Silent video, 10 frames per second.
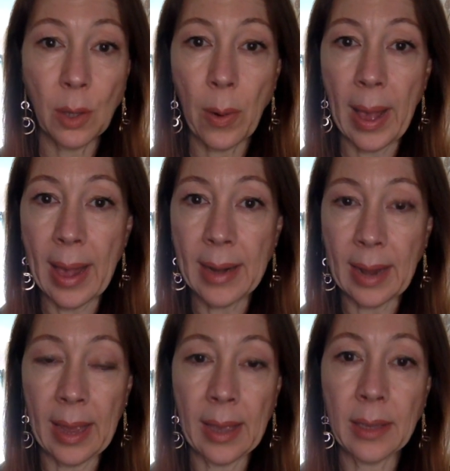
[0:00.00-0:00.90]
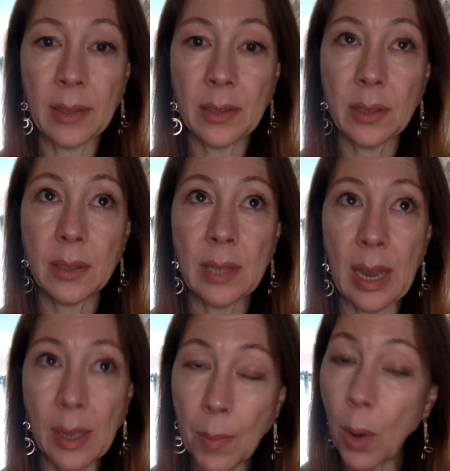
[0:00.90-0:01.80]
go ahead and
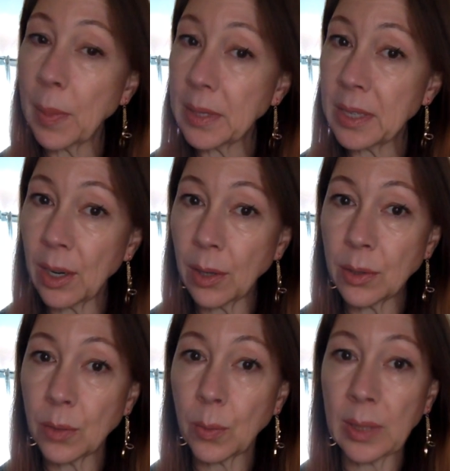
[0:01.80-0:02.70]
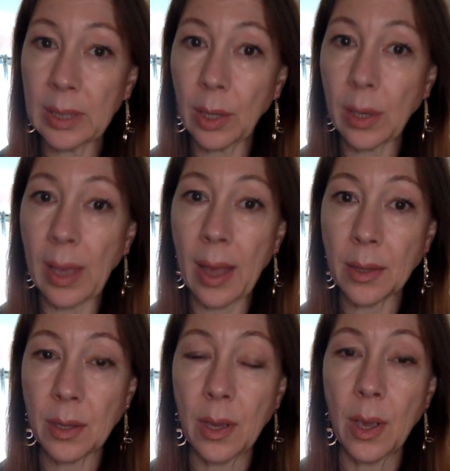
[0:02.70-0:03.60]
take a moment here to really look at